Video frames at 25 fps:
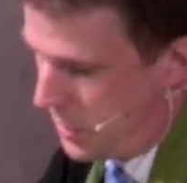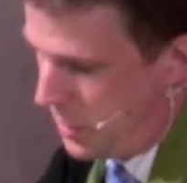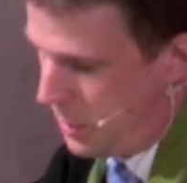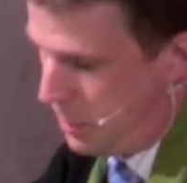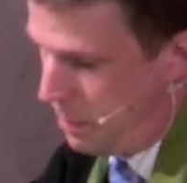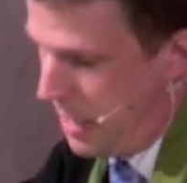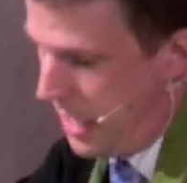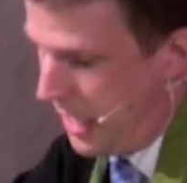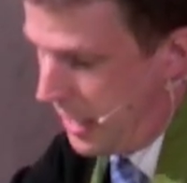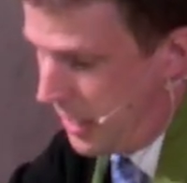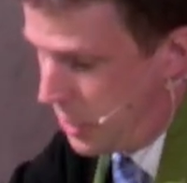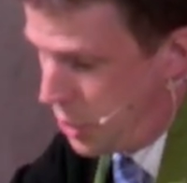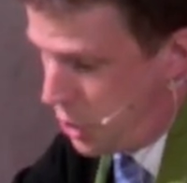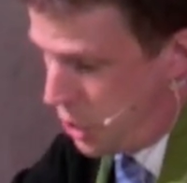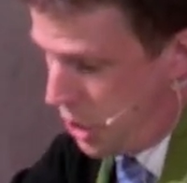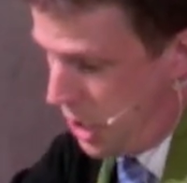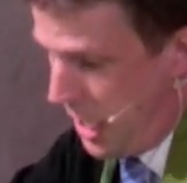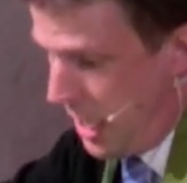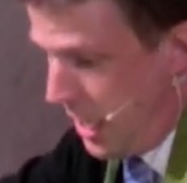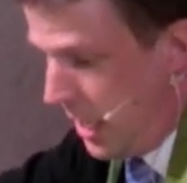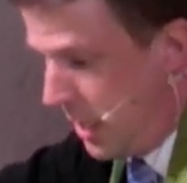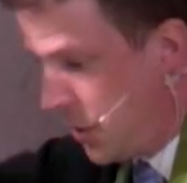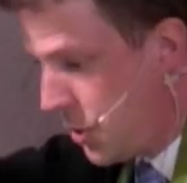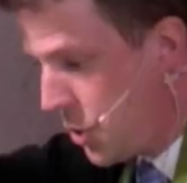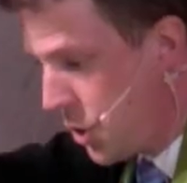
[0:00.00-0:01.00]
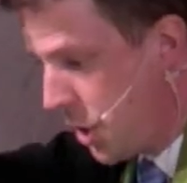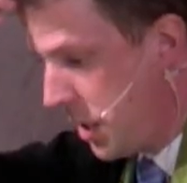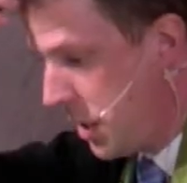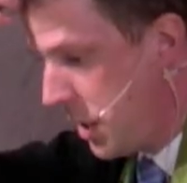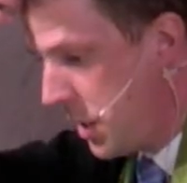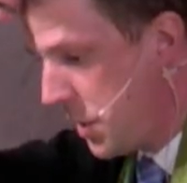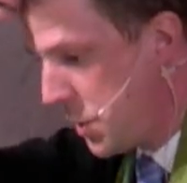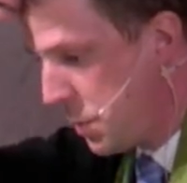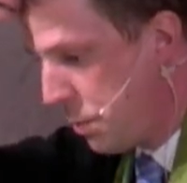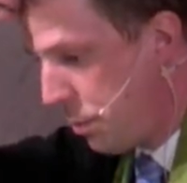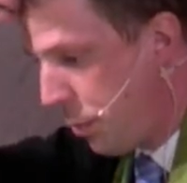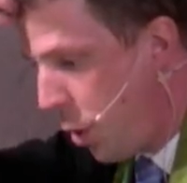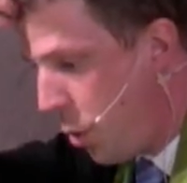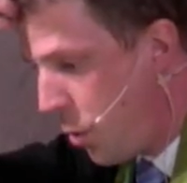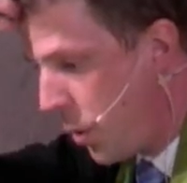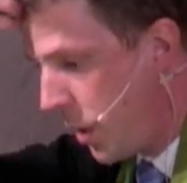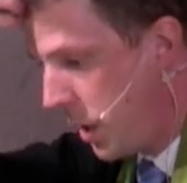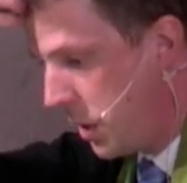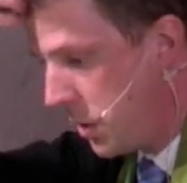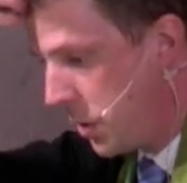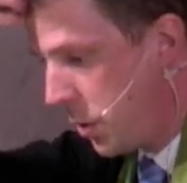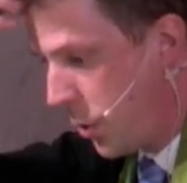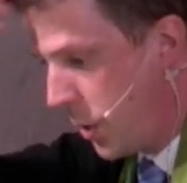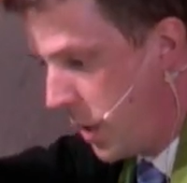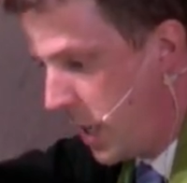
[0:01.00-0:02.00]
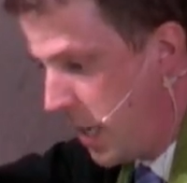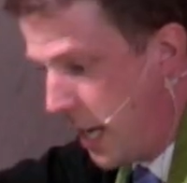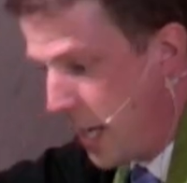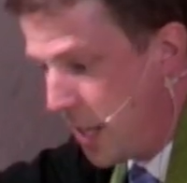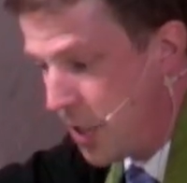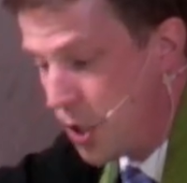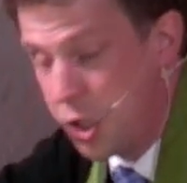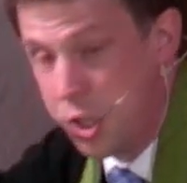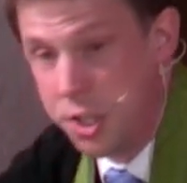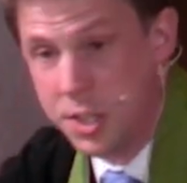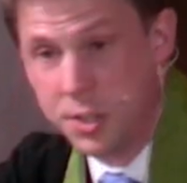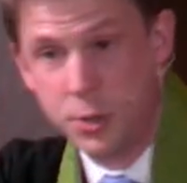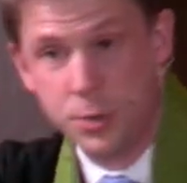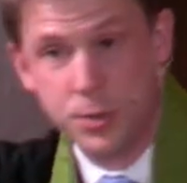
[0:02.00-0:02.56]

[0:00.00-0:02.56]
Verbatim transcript: to make a change in this broken creation.